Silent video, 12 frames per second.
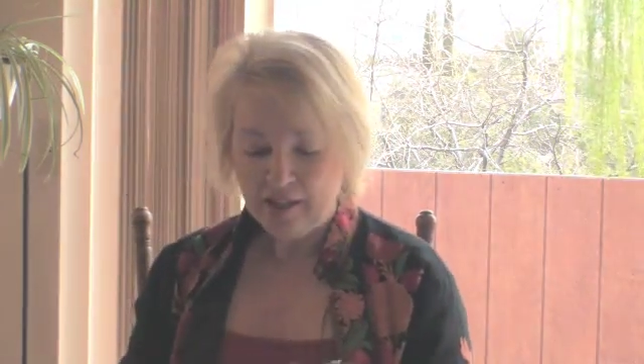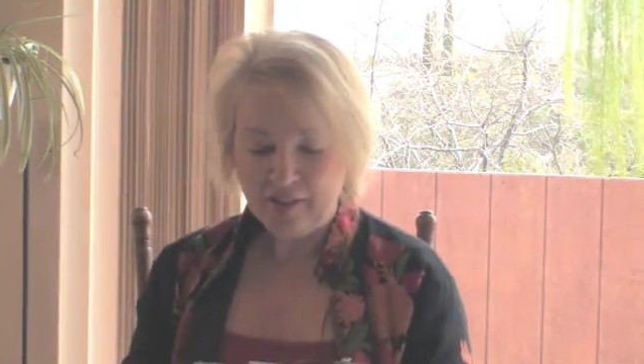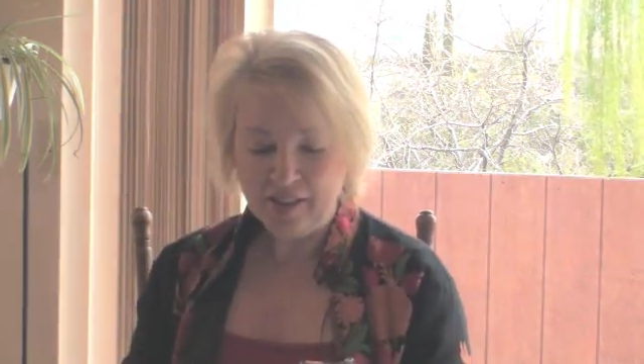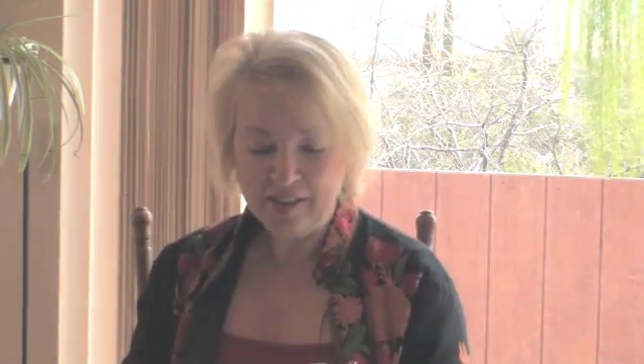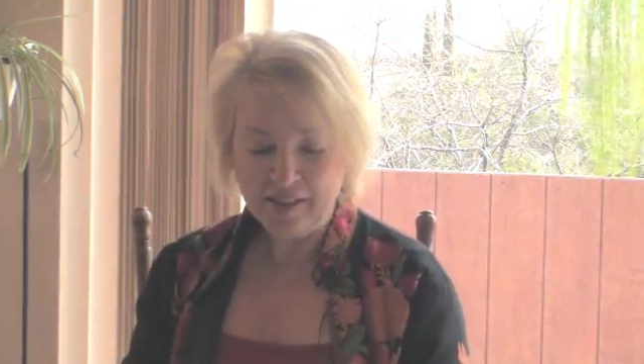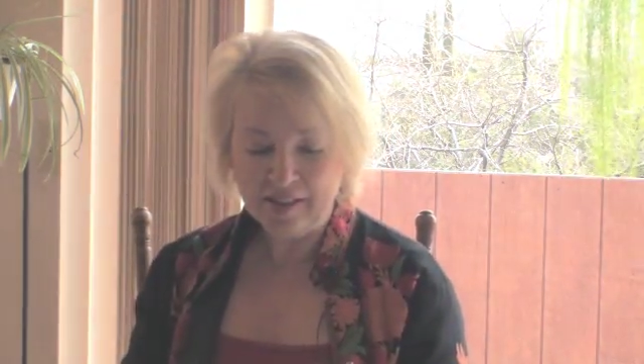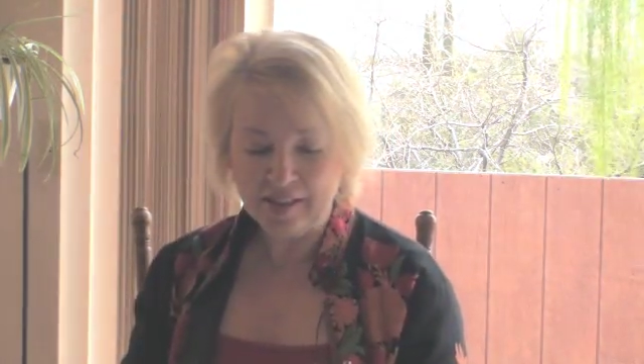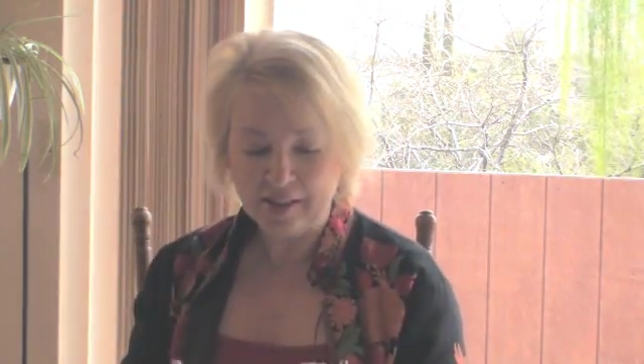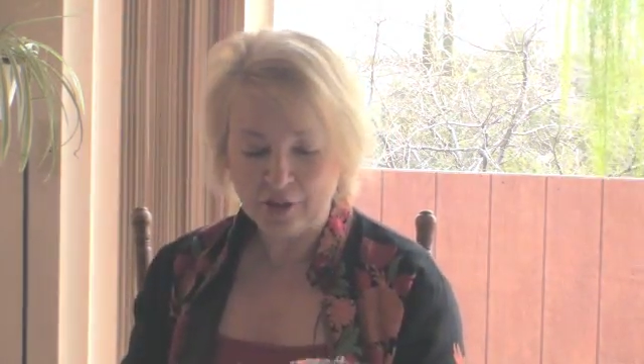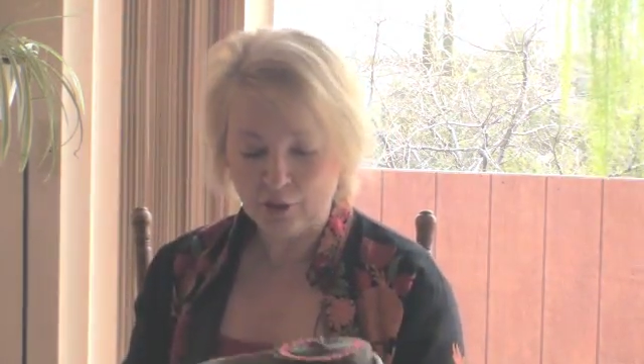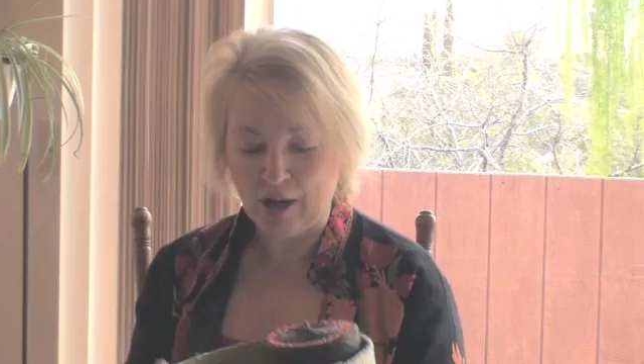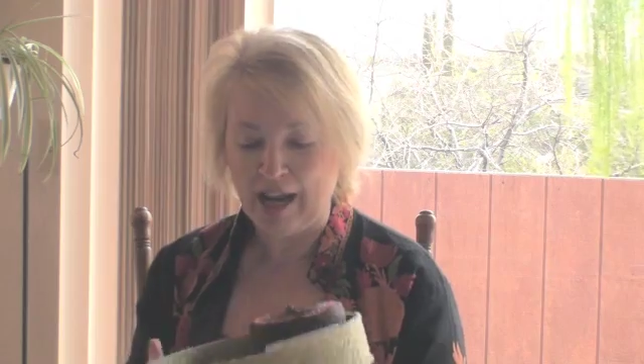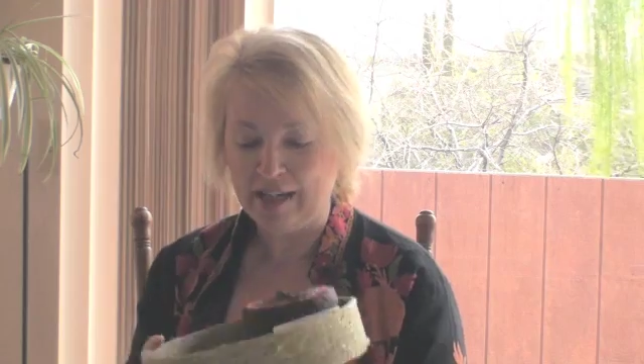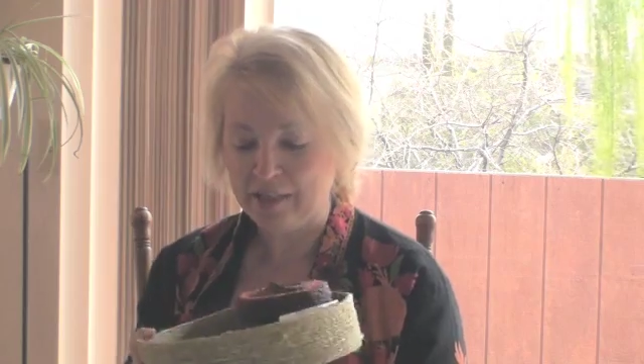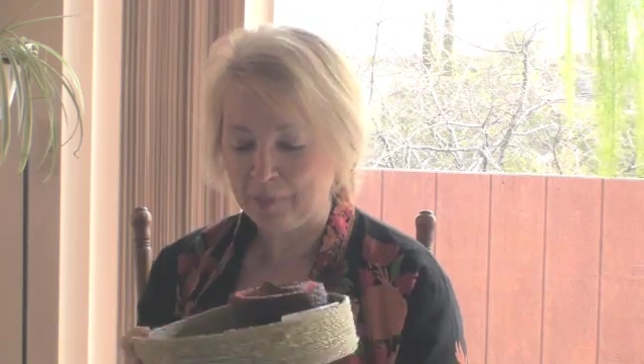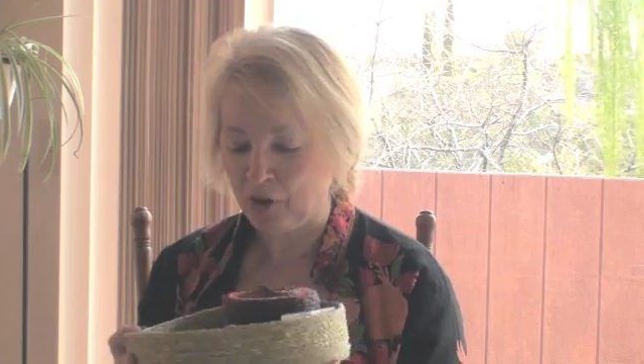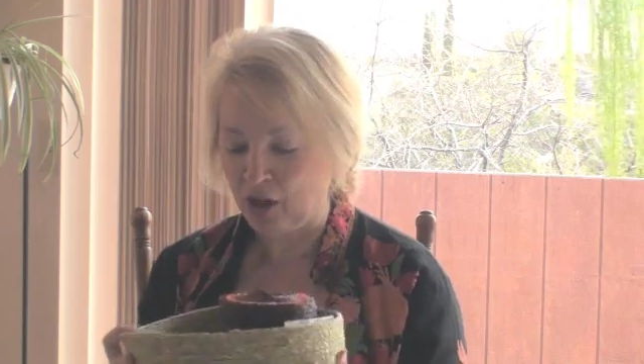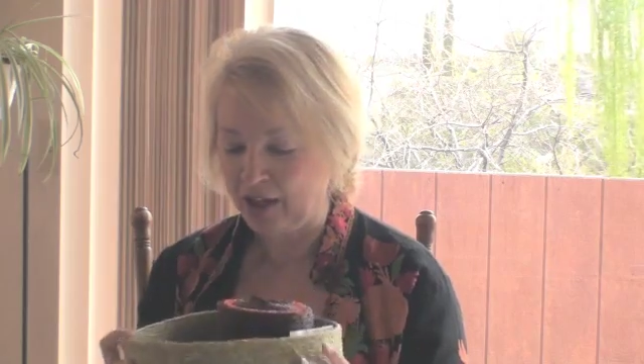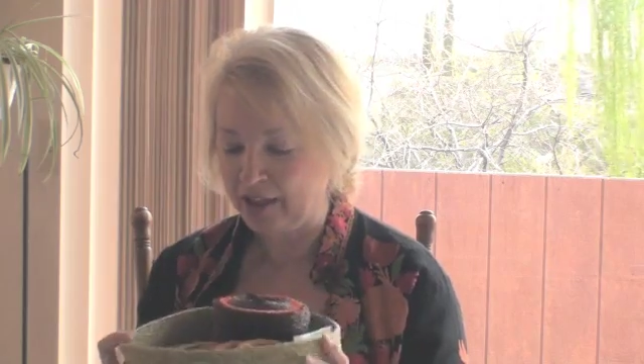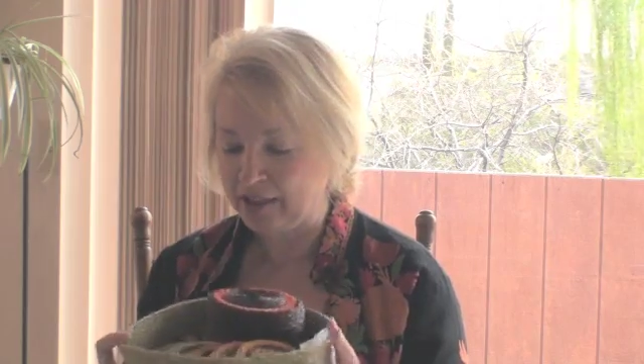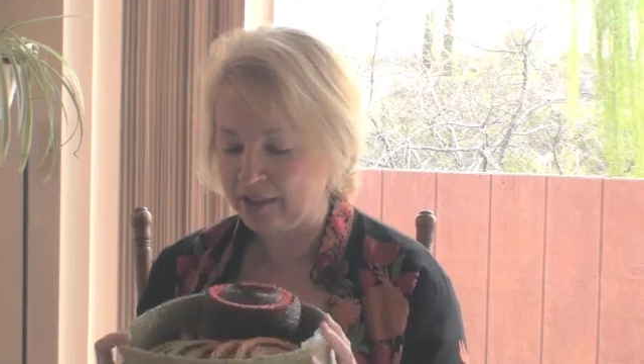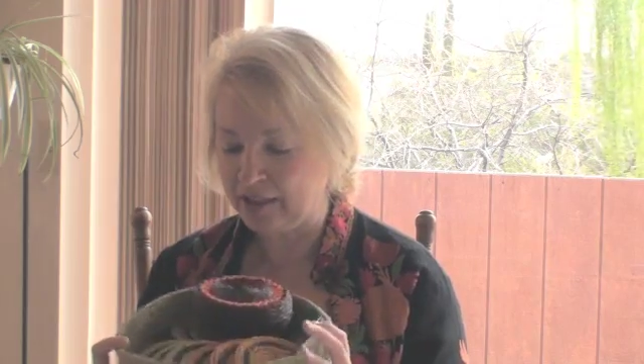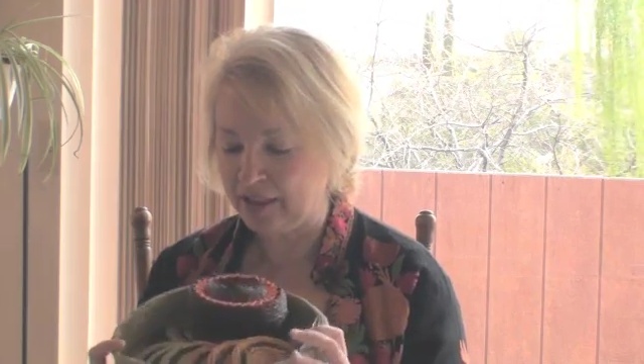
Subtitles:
This is a grass product.